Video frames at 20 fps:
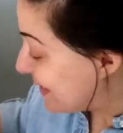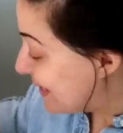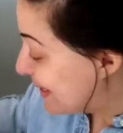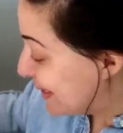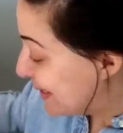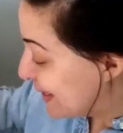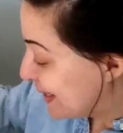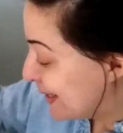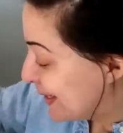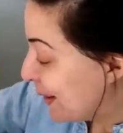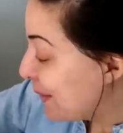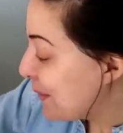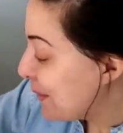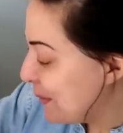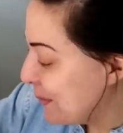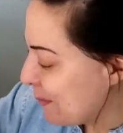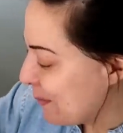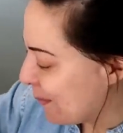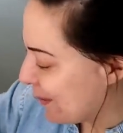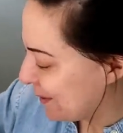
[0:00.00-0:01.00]
so
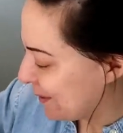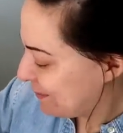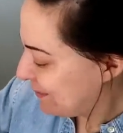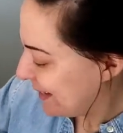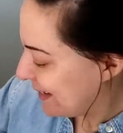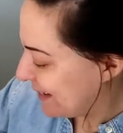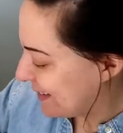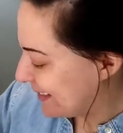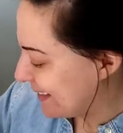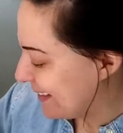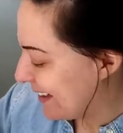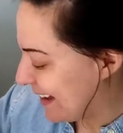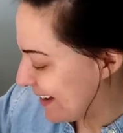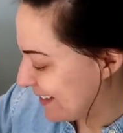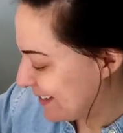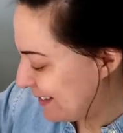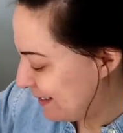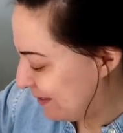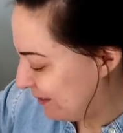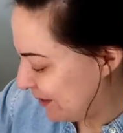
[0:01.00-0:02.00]
warm these
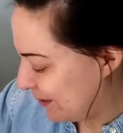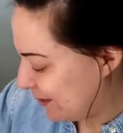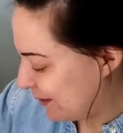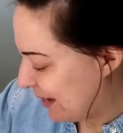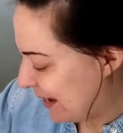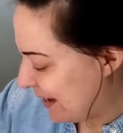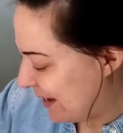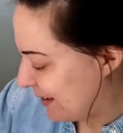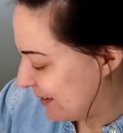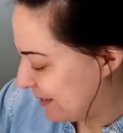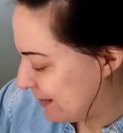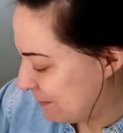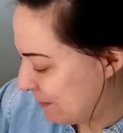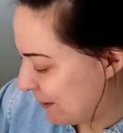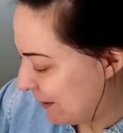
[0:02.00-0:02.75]
last few days.